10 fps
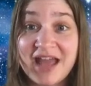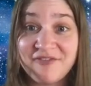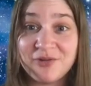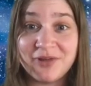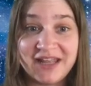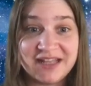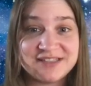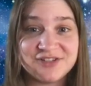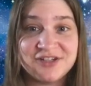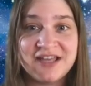everyone
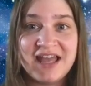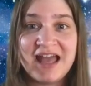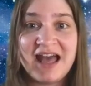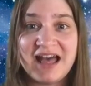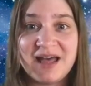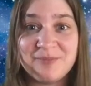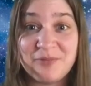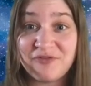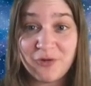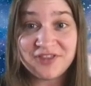answered
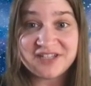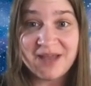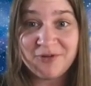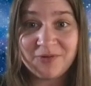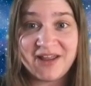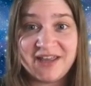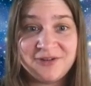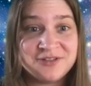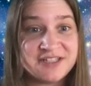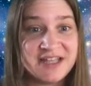before the timer ran
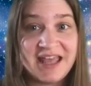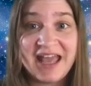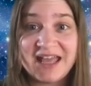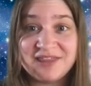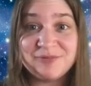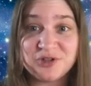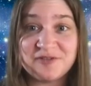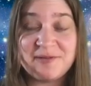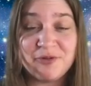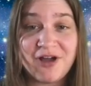out, and the majority
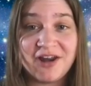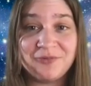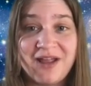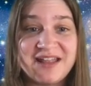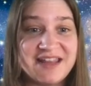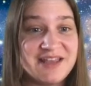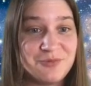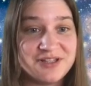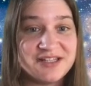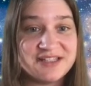of people got it right. It
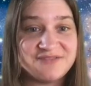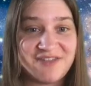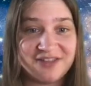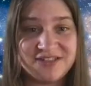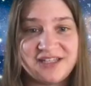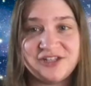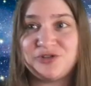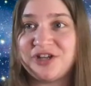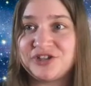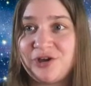was Valentina
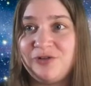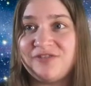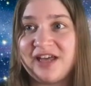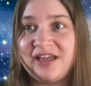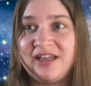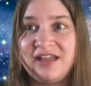Tereshkova.